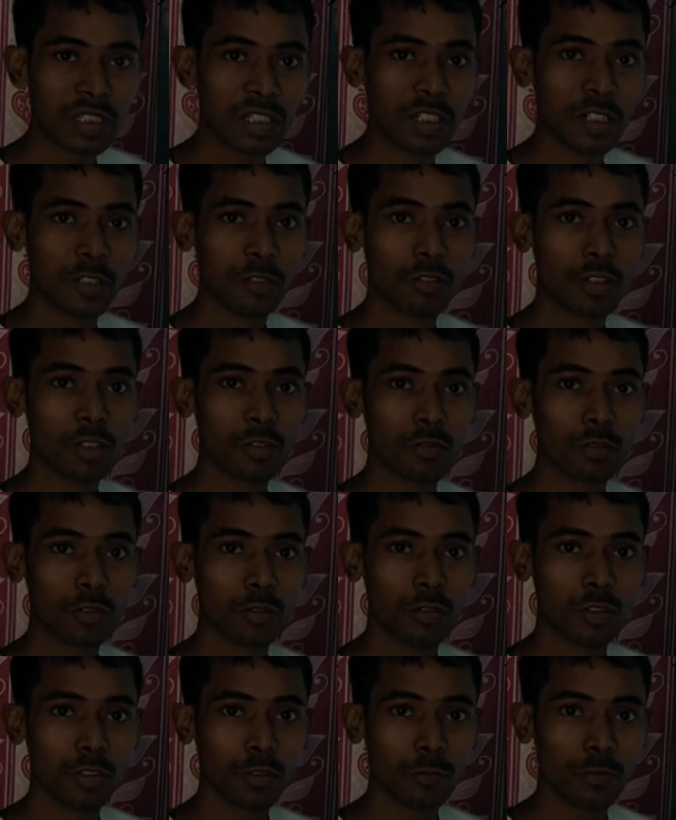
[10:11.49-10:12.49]
There you are
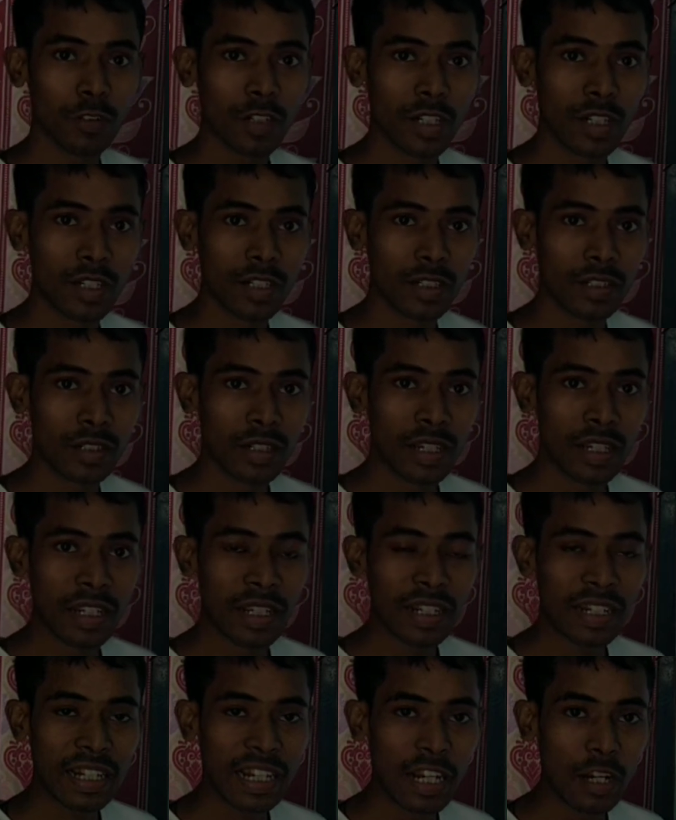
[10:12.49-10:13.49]
going to find
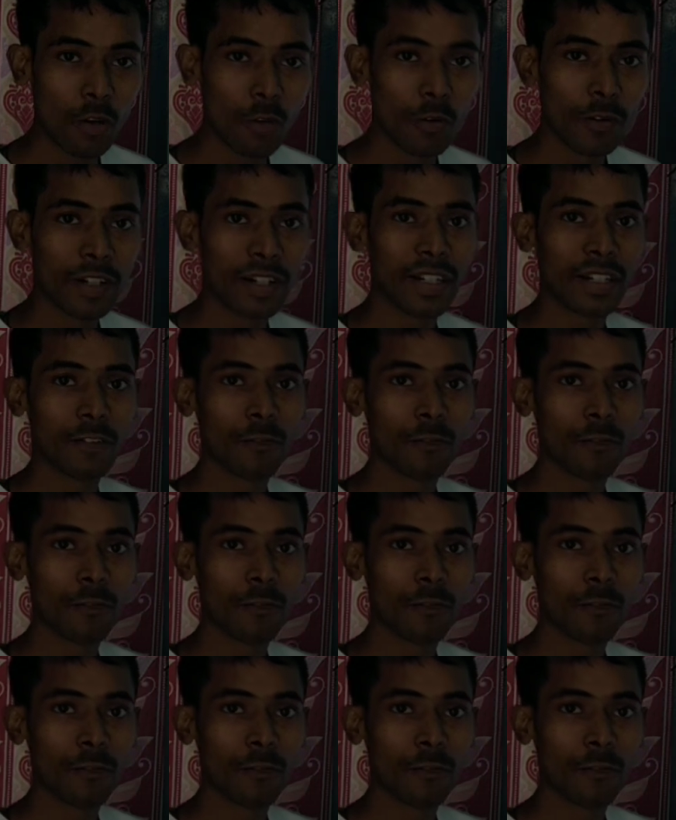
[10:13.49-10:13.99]
canoeing